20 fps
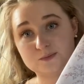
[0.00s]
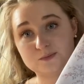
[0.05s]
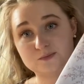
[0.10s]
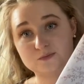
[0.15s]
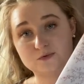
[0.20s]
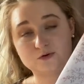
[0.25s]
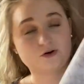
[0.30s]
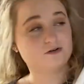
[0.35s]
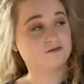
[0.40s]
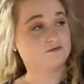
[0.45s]

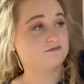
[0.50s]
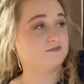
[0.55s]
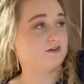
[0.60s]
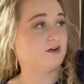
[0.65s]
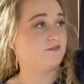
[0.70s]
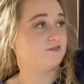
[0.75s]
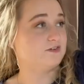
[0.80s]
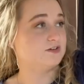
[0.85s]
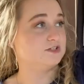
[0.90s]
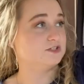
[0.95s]
or
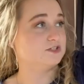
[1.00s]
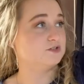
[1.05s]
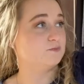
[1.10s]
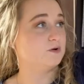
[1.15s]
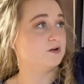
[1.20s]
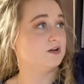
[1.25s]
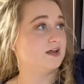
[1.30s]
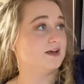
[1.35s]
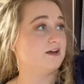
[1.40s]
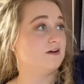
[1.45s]
not vintage,
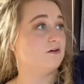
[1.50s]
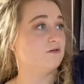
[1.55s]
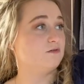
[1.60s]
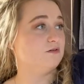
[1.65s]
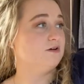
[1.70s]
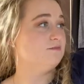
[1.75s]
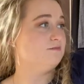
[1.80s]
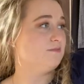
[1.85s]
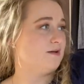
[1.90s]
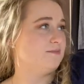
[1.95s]
but like
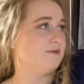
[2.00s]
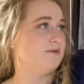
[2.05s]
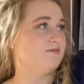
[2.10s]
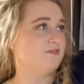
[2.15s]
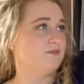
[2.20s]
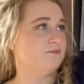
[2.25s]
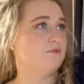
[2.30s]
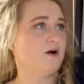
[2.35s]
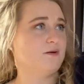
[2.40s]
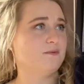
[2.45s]
it may be
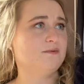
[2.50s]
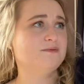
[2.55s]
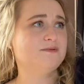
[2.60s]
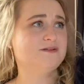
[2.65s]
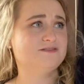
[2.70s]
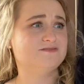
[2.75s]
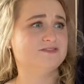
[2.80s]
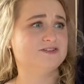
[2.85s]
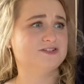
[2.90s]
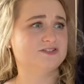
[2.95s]
probably
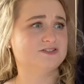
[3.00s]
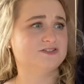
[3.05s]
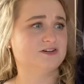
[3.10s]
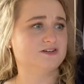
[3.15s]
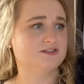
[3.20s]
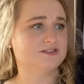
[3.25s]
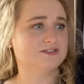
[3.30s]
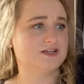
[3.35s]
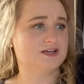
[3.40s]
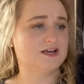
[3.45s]
vintage,
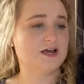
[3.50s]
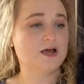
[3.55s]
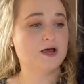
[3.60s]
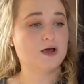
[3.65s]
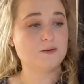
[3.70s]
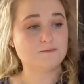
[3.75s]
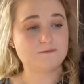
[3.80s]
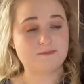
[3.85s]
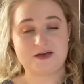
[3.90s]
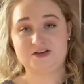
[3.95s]
honestly,
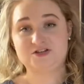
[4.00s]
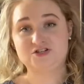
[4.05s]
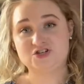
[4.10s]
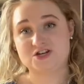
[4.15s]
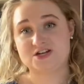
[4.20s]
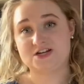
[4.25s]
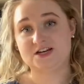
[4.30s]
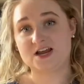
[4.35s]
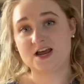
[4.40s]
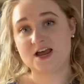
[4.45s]
bed
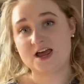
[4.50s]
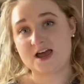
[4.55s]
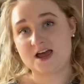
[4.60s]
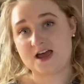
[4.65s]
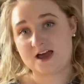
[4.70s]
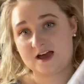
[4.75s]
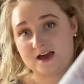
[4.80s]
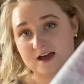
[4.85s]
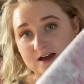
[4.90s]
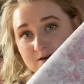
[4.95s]
sheet.
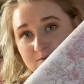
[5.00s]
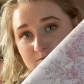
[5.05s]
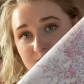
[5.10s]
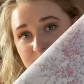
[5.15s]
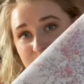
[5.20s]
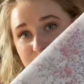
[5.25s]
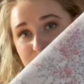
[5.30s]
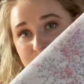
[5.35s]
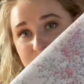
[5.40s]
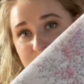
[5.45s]
And
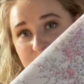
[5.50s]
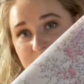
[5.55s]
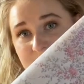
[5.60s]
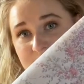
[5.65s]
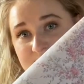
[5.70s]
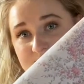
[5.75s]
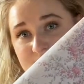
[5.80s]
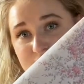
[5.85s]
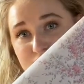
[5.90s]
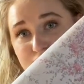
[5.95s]

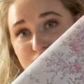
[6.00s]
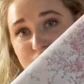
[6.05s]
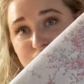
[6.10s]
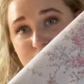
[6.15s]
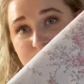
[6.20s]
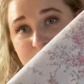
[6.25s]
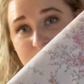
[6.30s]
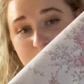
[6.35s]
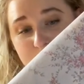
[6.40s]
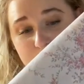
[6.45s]
it's this
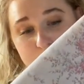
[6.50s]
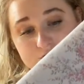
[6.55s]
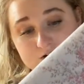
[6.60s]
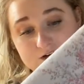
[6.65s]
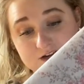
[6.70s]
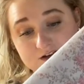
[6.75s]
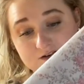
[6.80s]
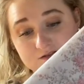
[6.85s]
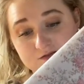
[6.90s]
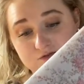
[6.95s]
really
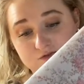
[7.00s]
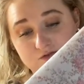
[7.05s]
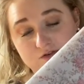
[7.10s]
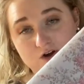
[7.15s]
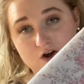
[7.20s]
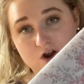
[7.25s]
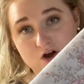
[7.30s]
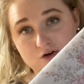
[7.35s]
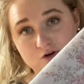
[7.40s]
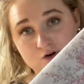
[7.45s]
pretty
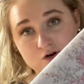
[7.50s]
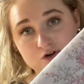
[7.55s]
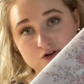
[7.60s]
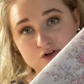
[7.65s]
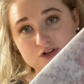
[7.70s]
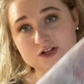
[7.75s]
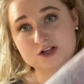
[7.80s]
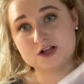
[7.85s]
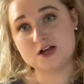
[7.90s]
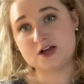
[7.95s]

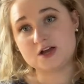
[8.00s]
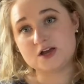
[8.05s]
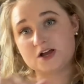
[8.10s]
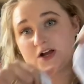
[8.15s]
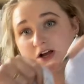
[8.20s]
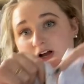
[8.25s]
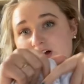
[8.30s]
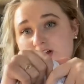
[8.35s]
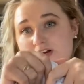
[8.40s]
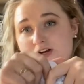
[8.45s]
floral
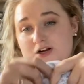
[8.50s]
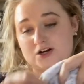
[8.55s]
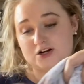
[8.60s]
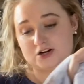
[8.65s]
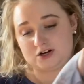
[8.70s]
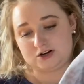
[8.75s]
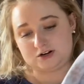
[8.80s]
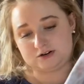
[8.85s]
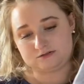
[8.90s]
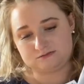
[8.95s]

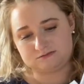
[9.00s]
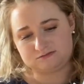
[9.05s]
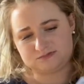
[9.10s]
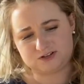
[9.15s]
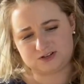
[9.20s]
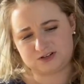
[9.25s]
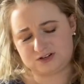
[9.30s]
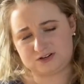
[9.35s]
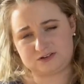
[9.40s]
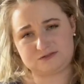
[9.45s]
color,
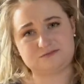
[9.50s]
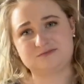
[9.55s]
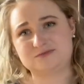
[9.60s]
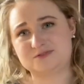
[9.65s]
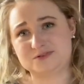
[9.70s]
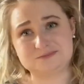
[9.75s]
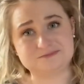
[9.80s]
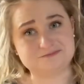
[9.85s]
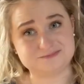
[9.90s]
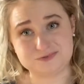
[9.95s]

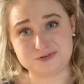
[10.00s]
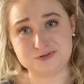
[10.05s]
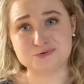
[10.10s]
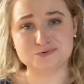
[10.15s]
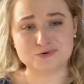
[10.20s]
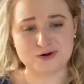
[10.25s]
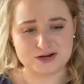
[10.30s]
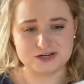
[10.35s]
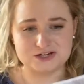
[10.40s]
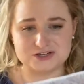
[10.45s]

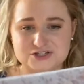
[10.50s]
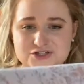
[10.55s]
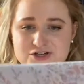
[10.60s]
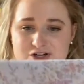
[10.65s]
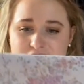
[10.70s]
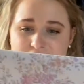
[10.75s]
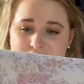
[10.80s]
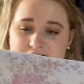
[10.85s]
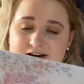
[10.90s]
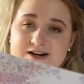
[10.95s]
grayish
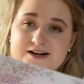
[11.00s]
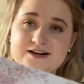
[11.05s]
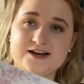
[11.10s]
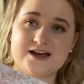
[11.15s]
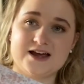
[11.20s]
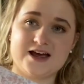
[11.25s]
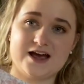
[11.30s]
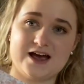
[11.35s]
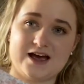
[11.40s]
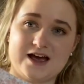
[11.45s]
color.
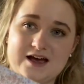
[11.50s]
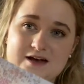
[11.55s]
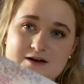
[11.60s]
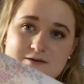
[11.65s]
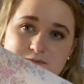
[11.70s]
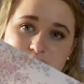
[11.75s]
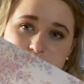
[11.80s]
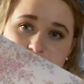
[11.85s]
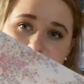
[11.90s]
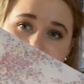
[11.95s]

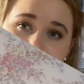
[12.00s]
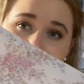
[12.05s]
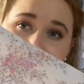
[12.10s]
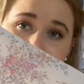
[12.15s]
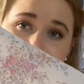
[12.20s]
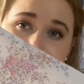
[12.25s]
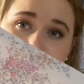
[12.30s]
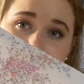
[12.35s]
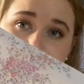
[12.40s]
Really